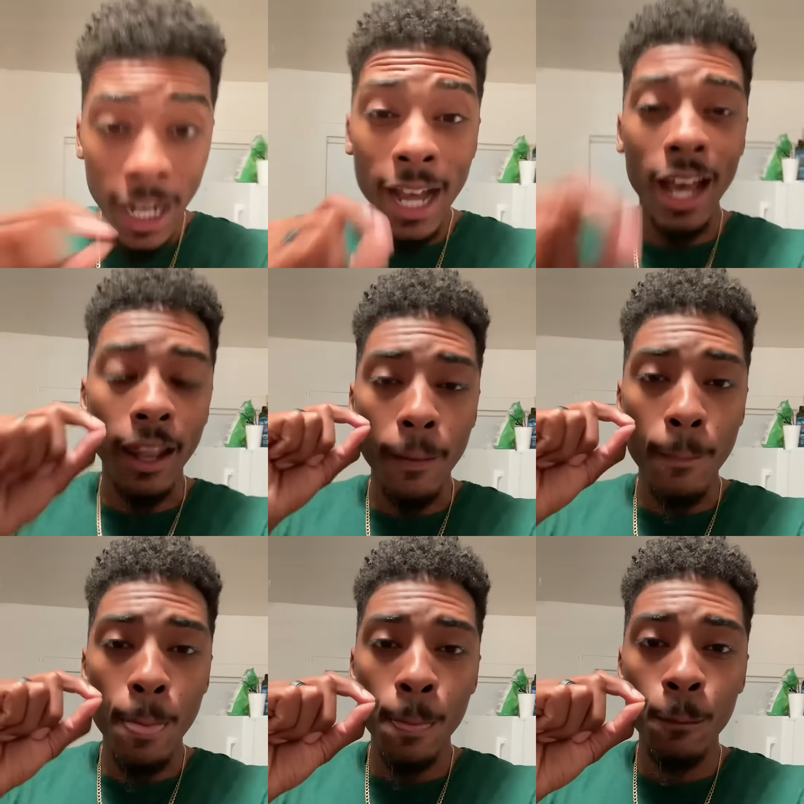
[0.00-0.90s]
God
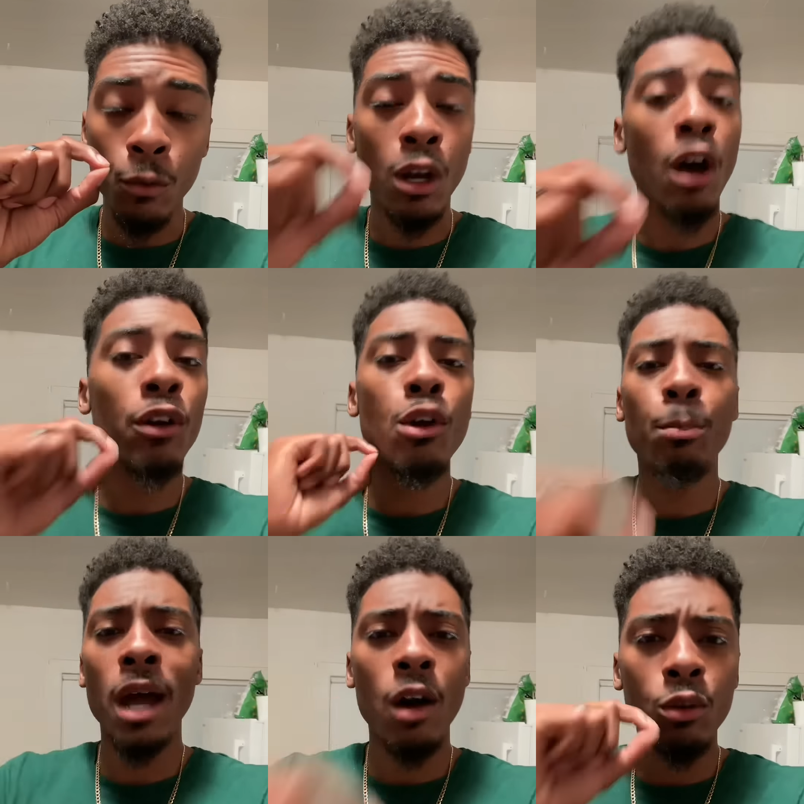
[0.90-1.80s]
with all your
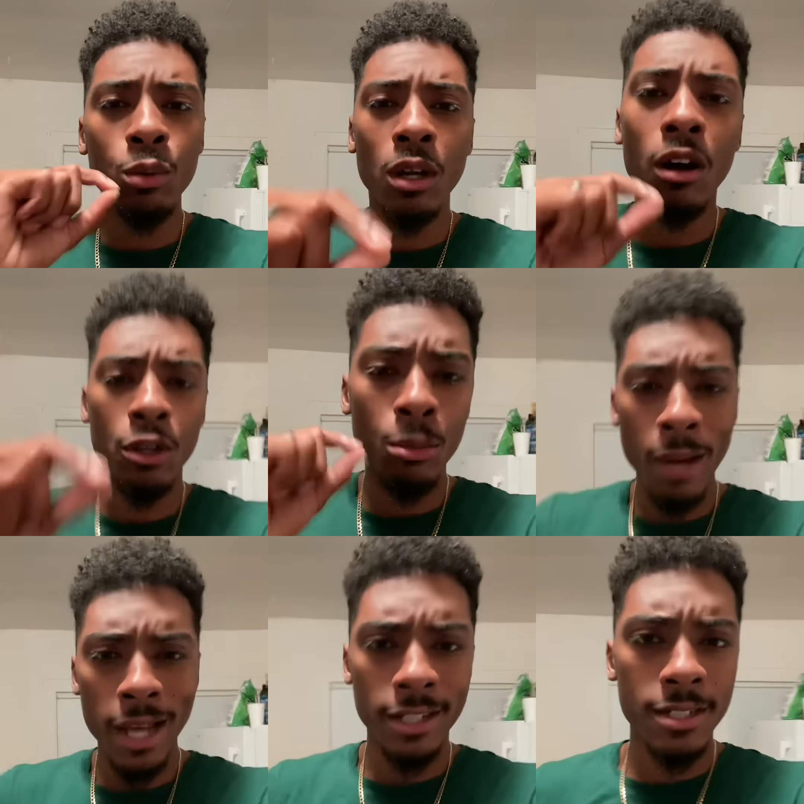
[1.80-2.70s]
power, with all your
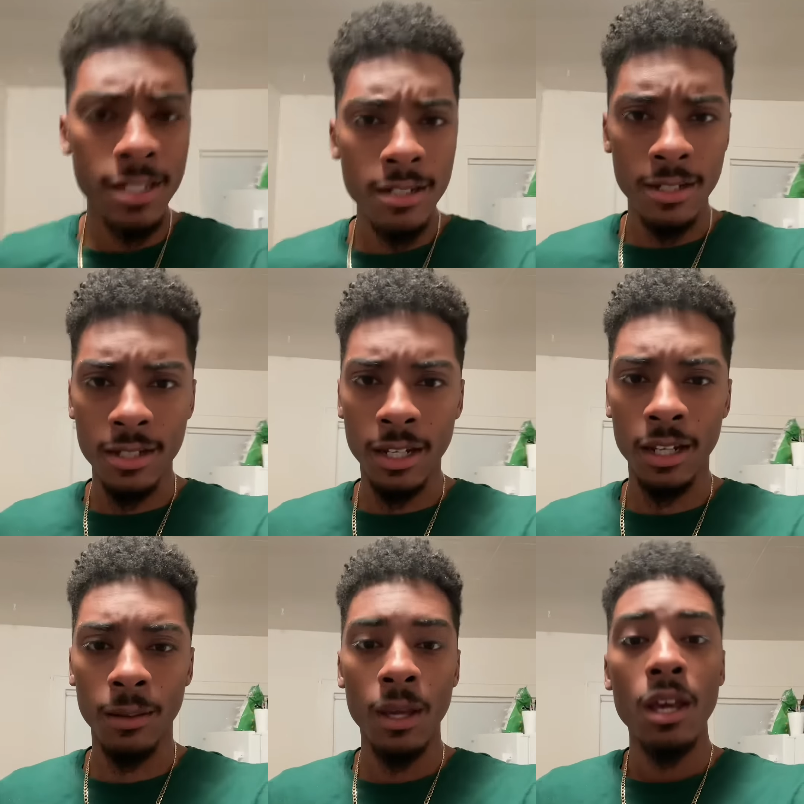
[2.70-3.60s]
might in Jesus'
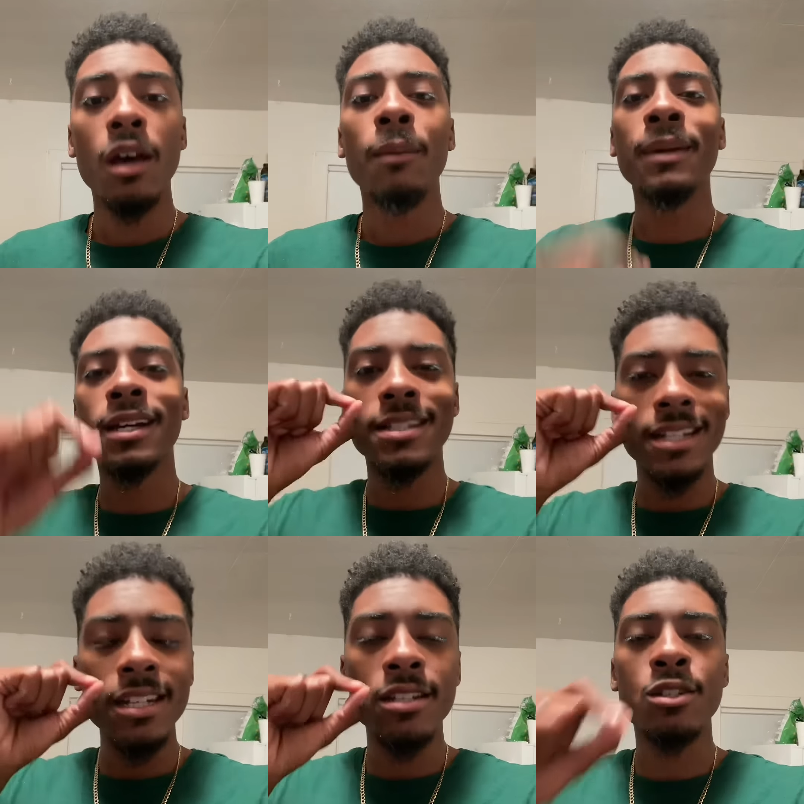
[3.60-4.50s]
name. Because
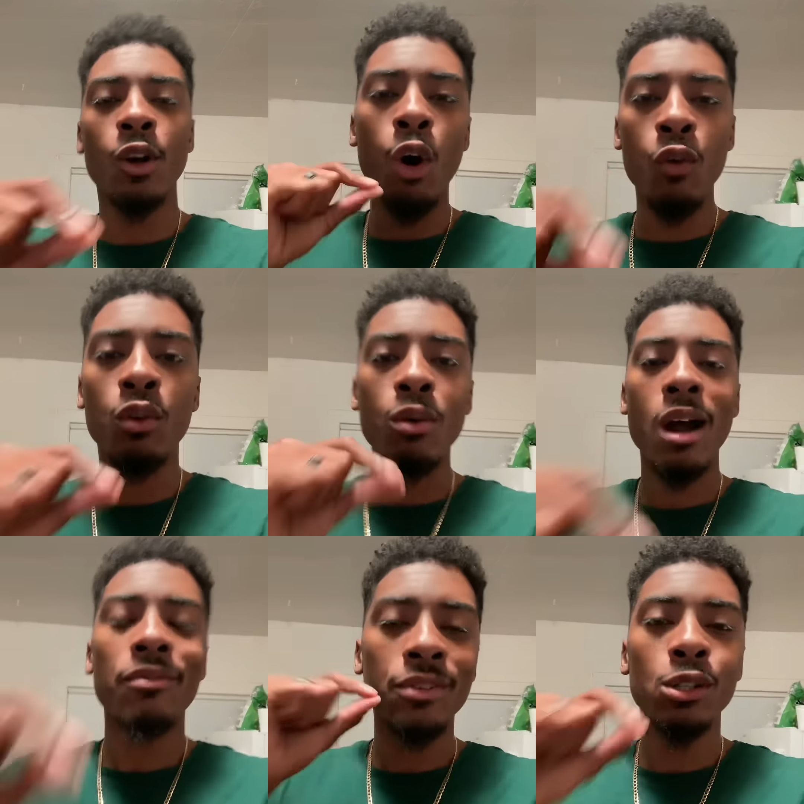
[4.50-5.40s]
he is Jehovah
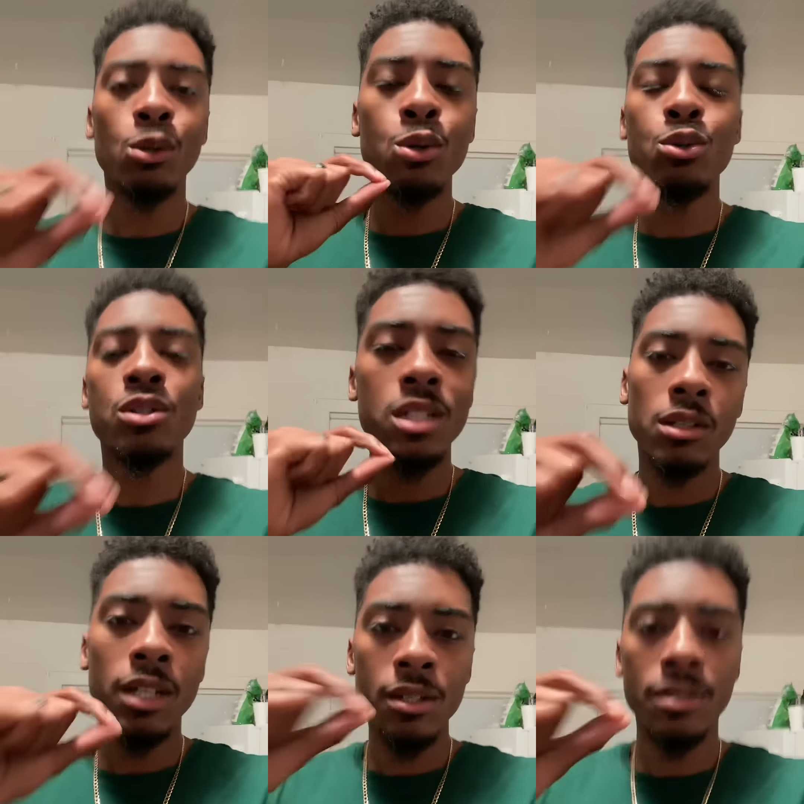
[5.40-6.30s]
Rapha, the Lord who
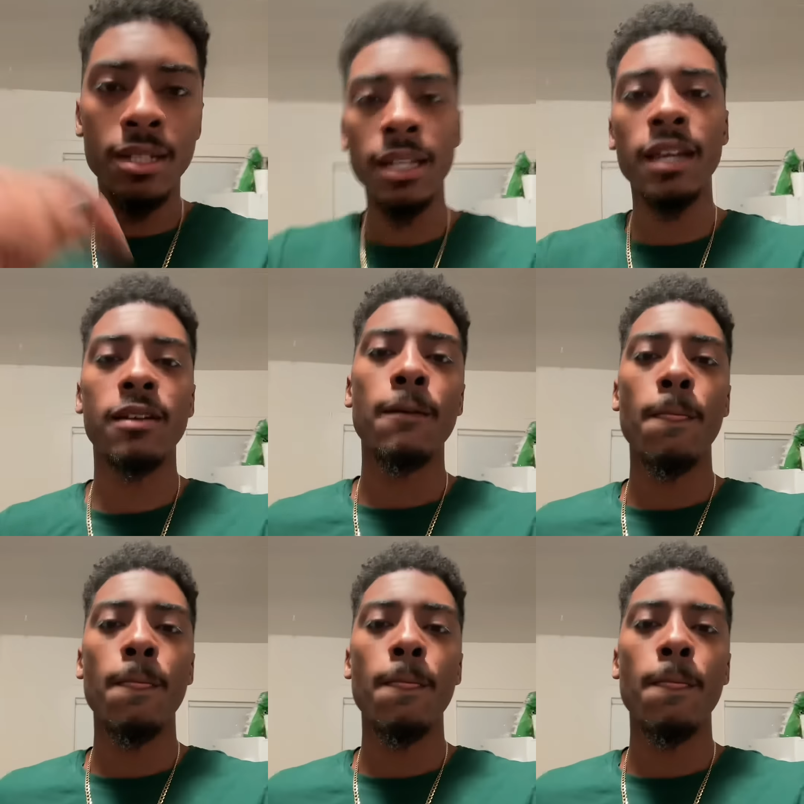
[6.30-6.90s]
still heals today.